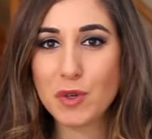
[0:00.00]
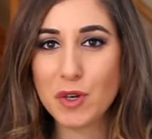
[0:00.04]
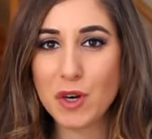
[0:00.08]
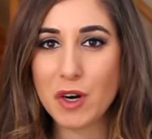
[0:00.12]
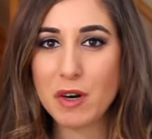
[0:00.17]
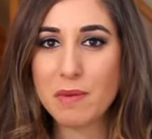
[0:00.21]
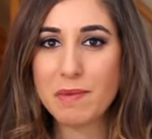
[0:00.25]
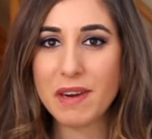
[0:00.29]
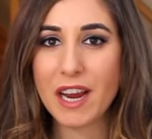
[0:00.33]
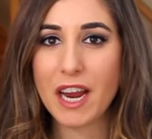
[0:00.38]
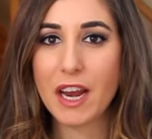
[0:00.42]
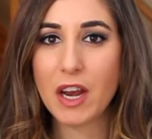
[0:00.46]

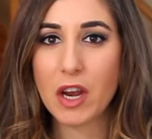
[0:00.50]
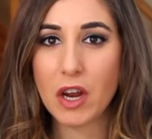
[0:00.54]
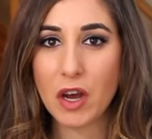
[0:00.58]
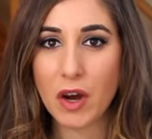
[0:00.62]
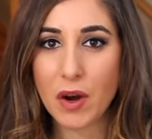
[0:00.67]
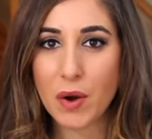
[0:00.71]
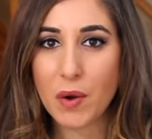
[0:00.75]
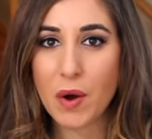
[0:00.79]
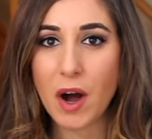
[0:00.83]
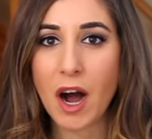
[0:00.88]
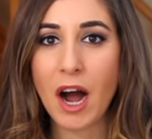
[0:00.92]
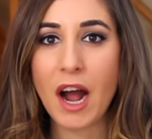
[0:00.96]
know me
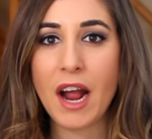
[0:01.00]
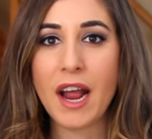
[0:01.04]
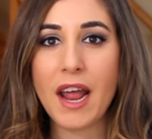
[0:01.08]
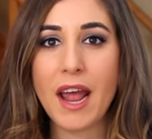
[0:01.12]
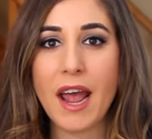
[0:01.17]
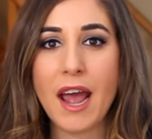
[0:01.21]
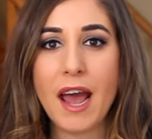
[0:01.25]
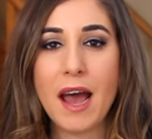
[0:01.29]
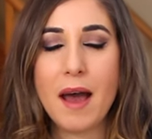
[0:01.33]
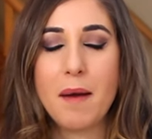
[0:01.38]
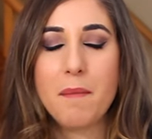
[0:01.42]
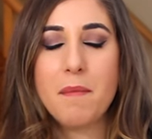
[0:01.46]
know I
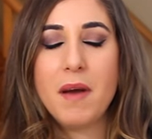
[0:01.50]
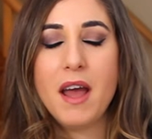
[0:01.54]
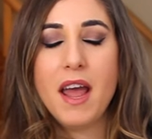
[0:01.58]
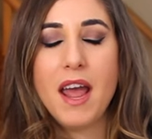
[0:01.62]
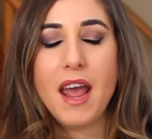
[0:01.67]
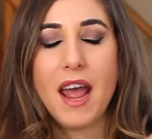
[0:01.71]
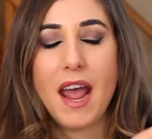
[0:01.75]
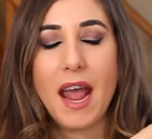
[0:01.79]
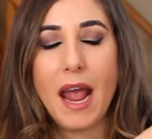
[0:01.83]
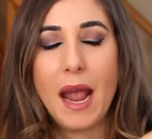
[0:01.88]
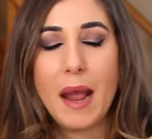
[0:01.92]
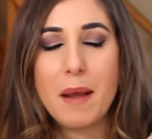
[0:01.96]
am
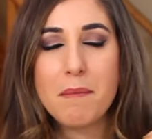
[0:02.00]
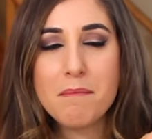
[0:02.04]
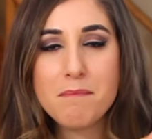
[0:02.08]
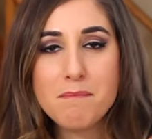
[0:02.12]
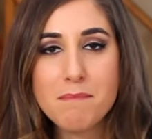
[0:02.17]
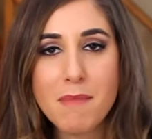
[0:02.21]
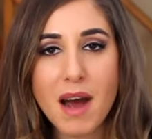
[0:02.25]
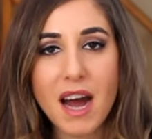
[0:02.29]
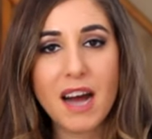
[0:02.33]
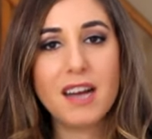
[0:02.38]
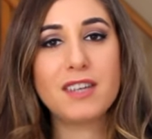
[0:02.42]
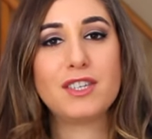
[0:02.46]
a
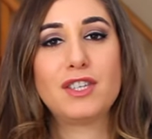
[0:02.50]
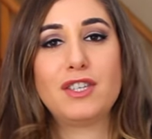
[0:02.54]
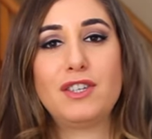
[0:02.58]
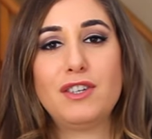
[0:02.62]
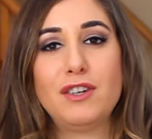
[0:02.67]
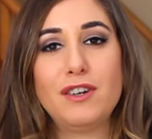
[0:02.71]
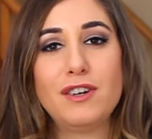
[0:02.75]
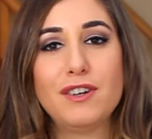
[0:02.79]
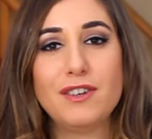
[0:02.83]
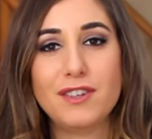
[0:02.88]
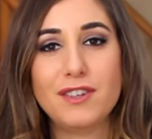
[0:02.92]
master